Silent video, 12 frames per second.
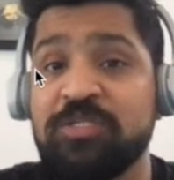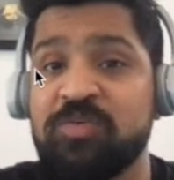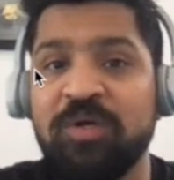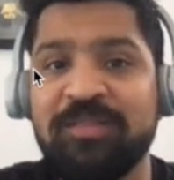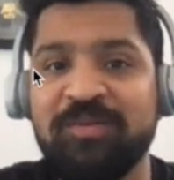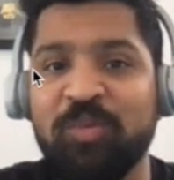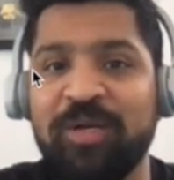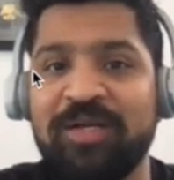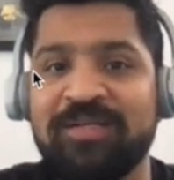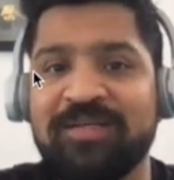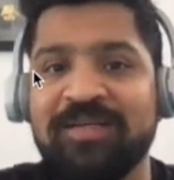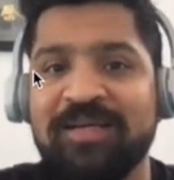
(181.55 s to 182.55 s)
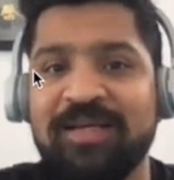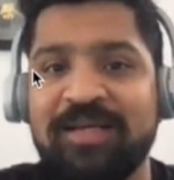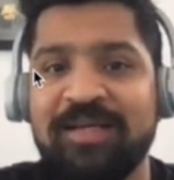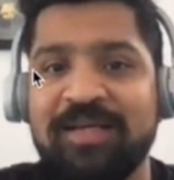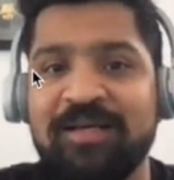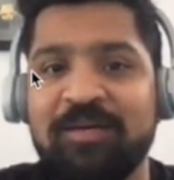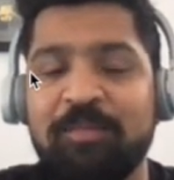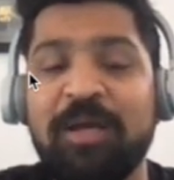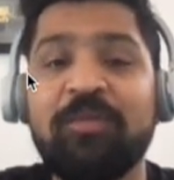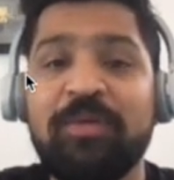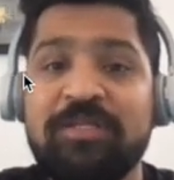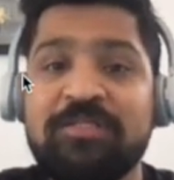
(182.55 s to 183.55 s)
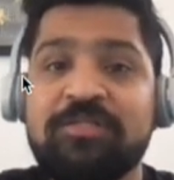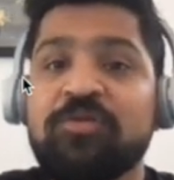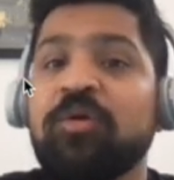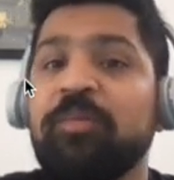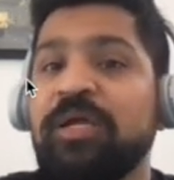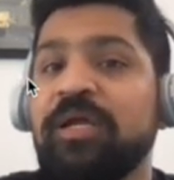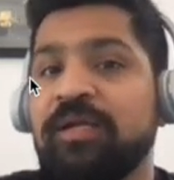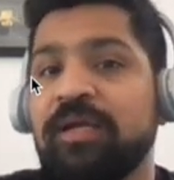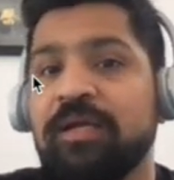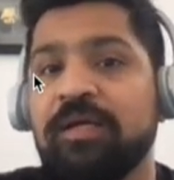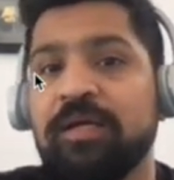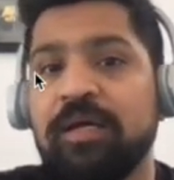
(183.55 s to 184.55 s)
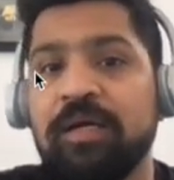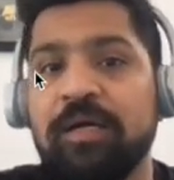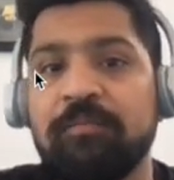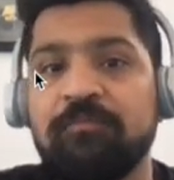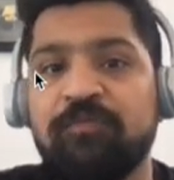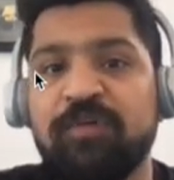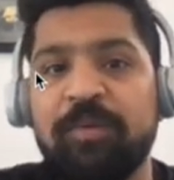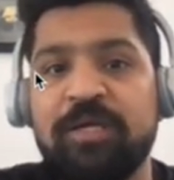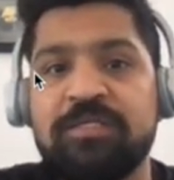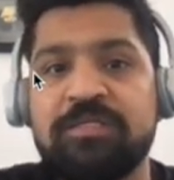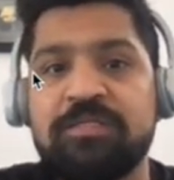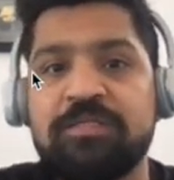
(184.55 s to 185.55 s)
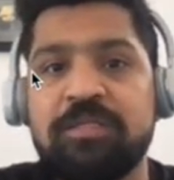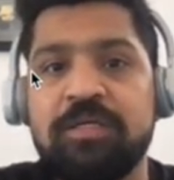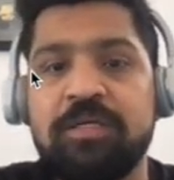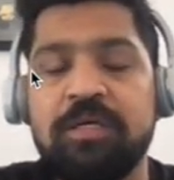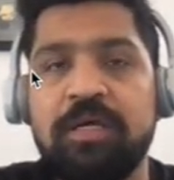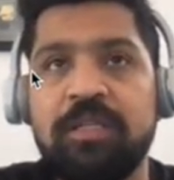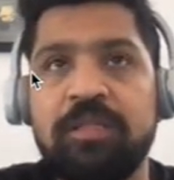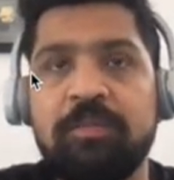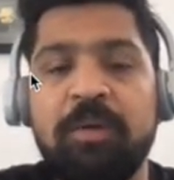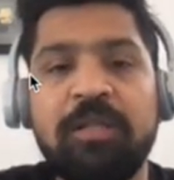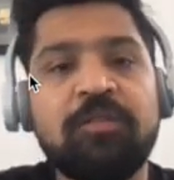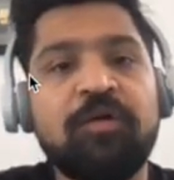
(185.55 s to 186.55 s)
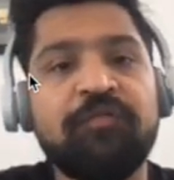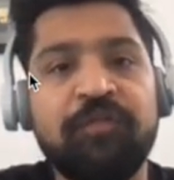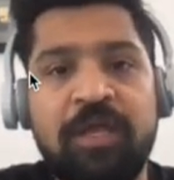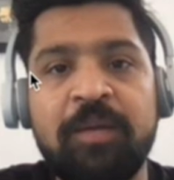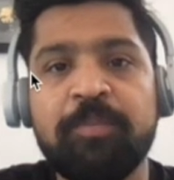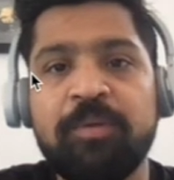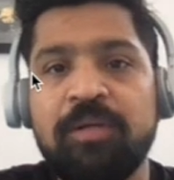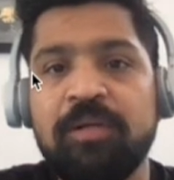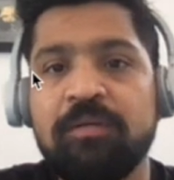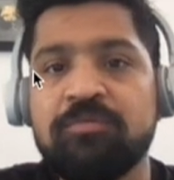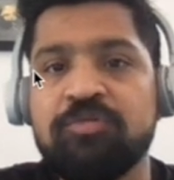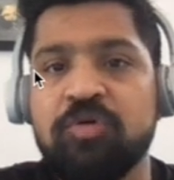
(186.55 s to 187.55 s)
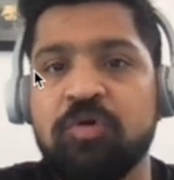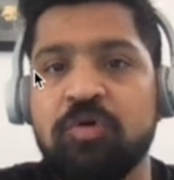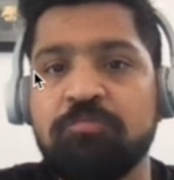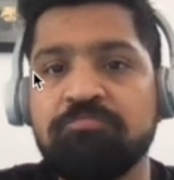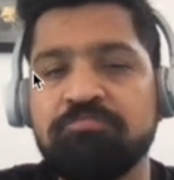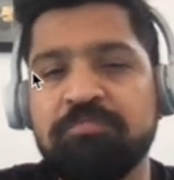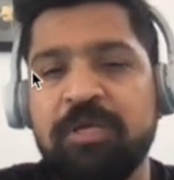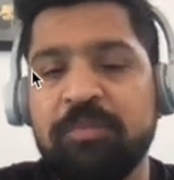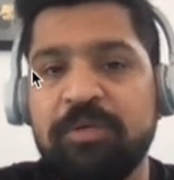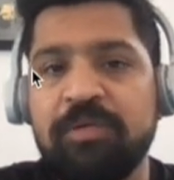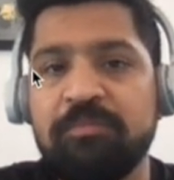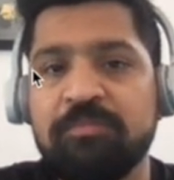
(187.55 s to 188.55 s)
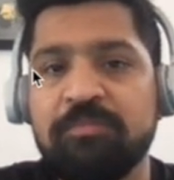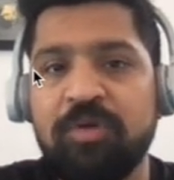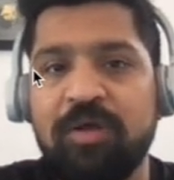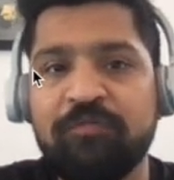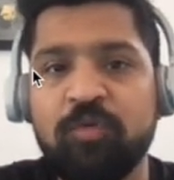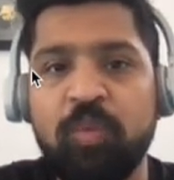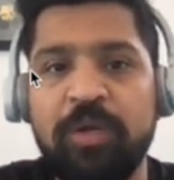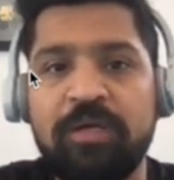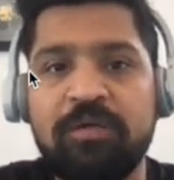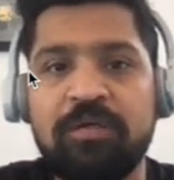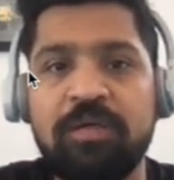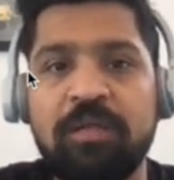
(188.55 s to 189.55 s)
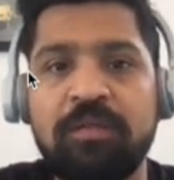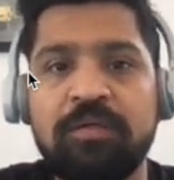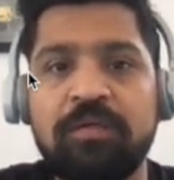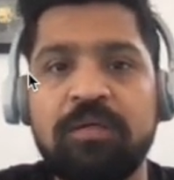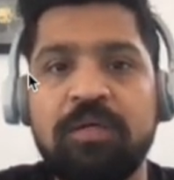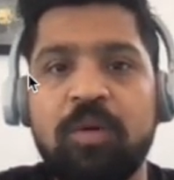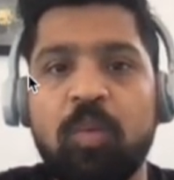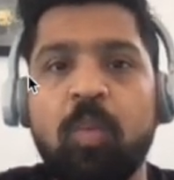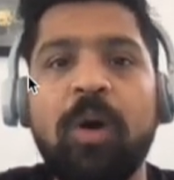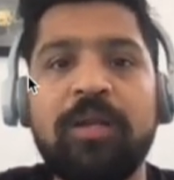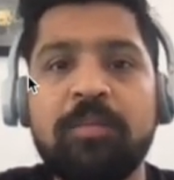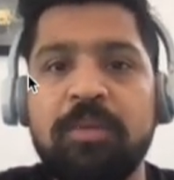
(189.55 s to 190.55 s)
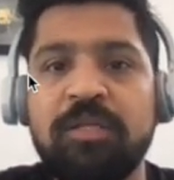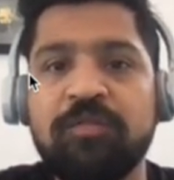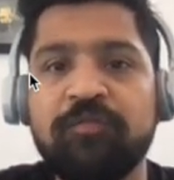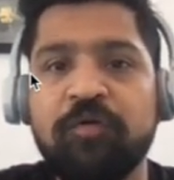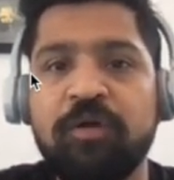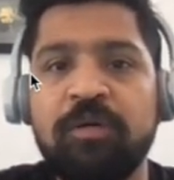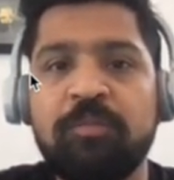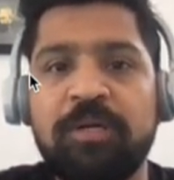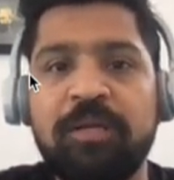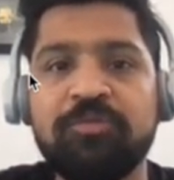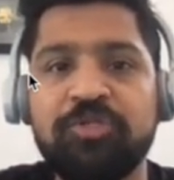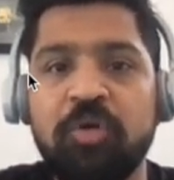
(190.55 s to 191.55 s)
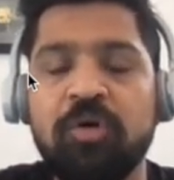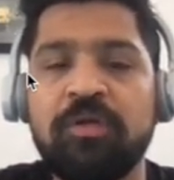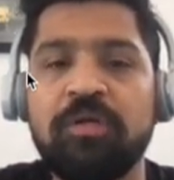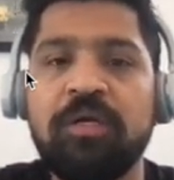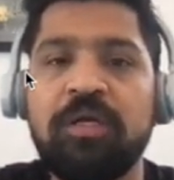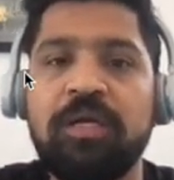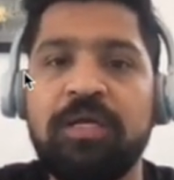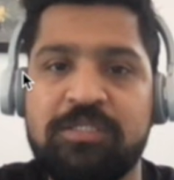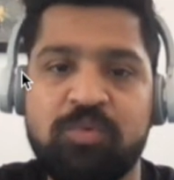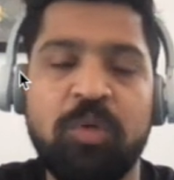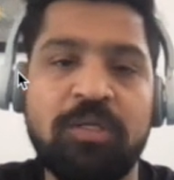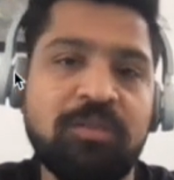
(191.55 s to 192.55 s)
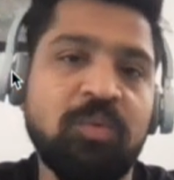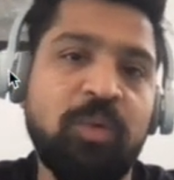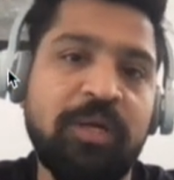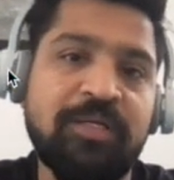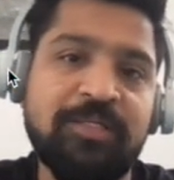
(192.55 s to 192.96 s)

worth the wait. By the way, this is going to be hitting uh, WebEx uh, in the month of April, so maybe you'll have to wait another one month for it, but I'm sure it's worth the wait.